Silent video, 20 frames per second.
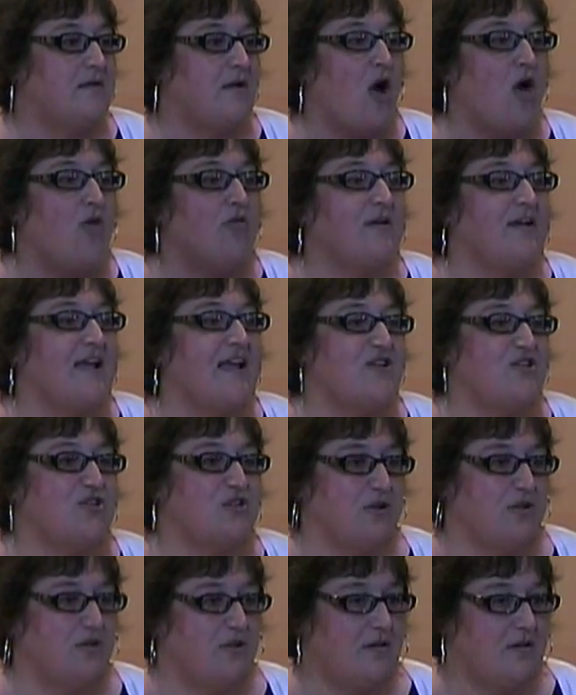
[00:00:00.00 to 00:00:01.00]

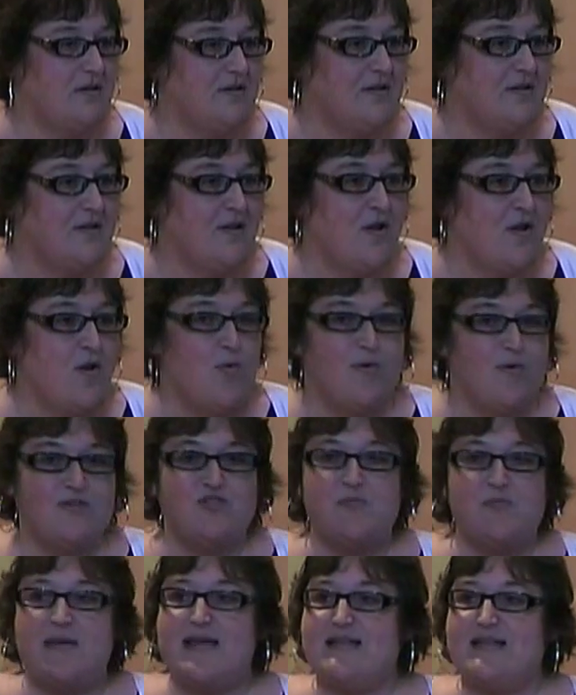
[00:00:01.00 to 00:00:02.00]
congregational,
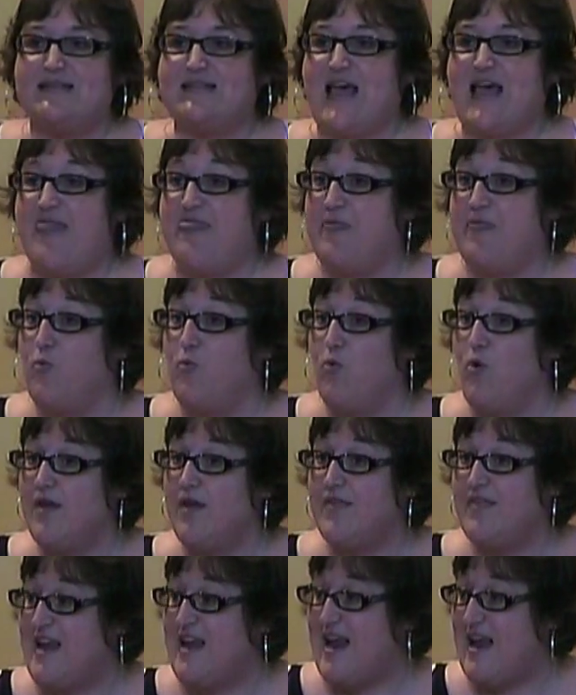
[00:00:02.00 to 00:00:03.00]
which means that the
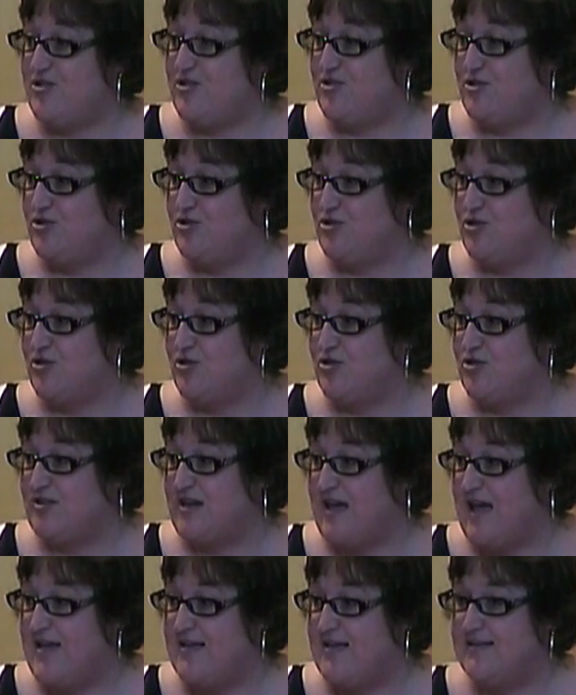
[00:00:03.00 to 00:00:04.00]
work the national church
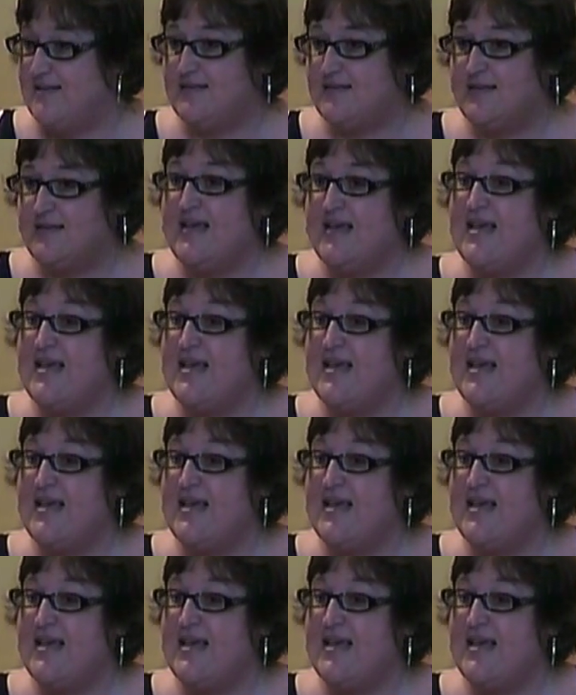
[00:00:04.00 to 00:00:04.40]
does